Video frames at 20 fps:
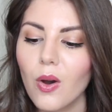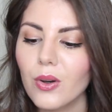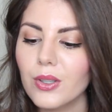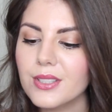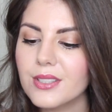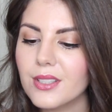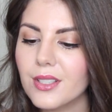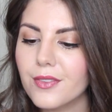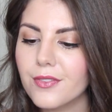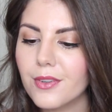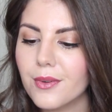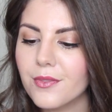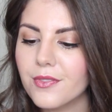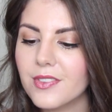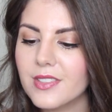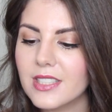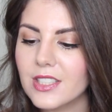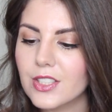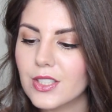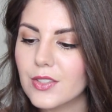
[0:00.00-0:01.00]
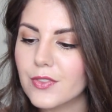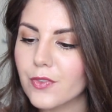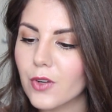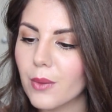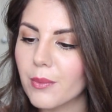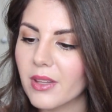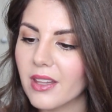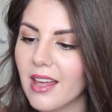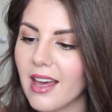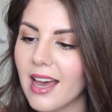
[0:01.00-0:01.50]
Also from Physicians
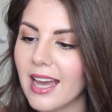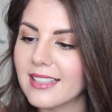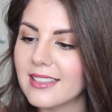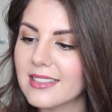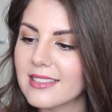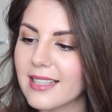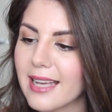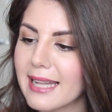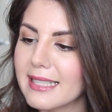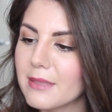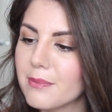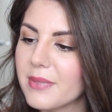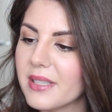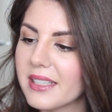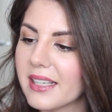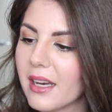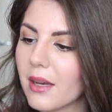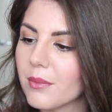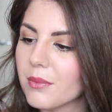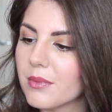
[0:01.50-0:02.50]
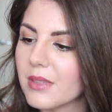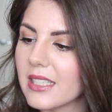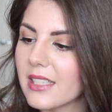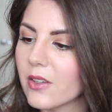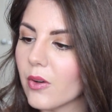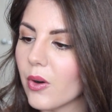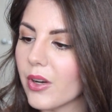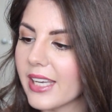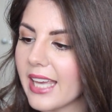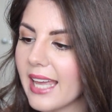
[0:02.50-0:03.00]
Formula, I decided to pick up
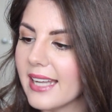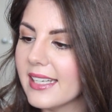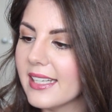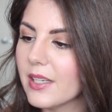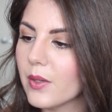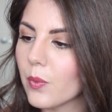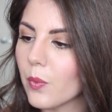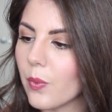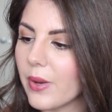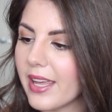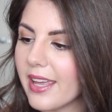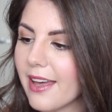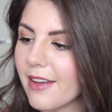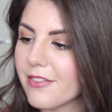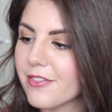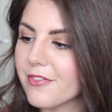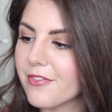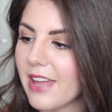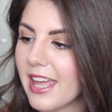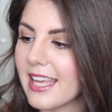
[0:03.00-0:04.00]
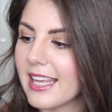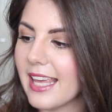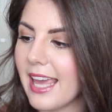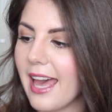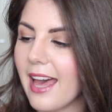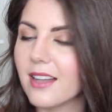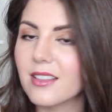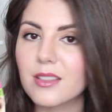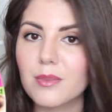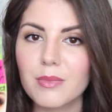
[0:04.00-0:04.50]
the Organic Wear Fake
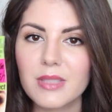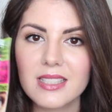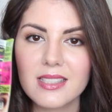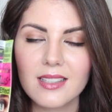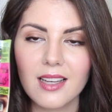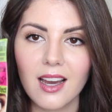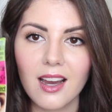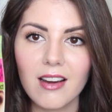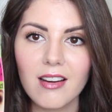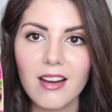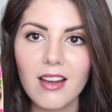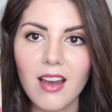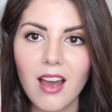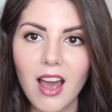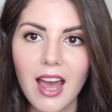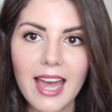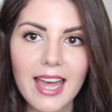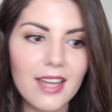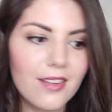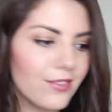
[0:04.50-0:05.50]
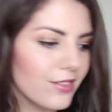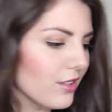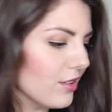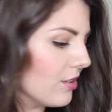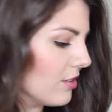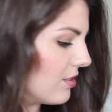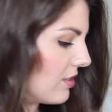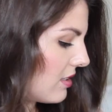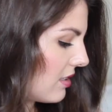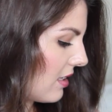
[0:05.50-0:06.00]
Out Mascara. I have
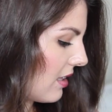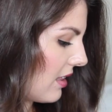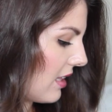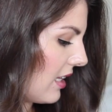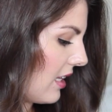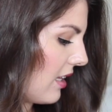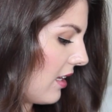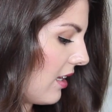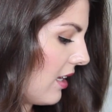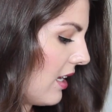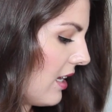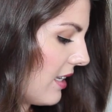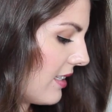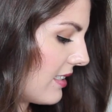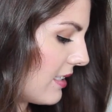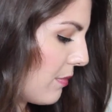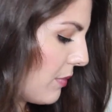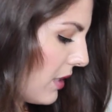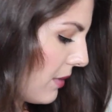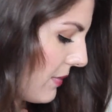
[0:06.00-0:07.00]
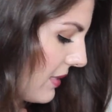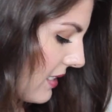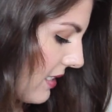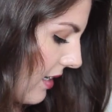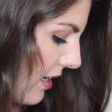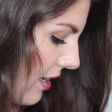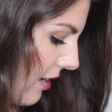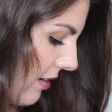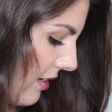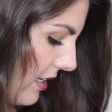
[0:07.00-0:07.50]
used the similar
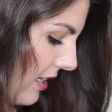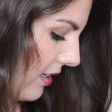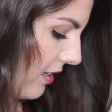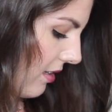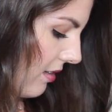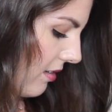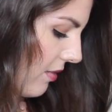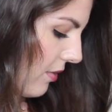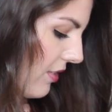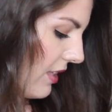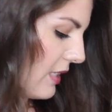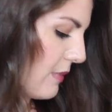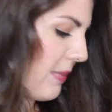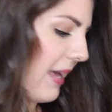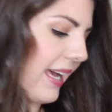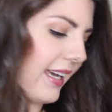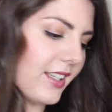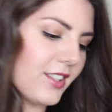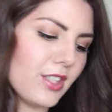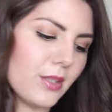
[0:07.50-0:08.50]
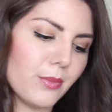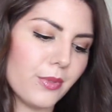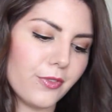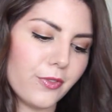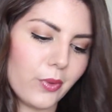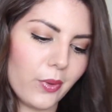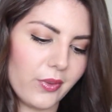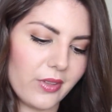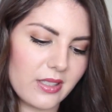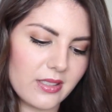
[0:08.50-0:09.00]
mascara in this packaging
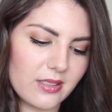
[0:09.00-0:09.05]
before.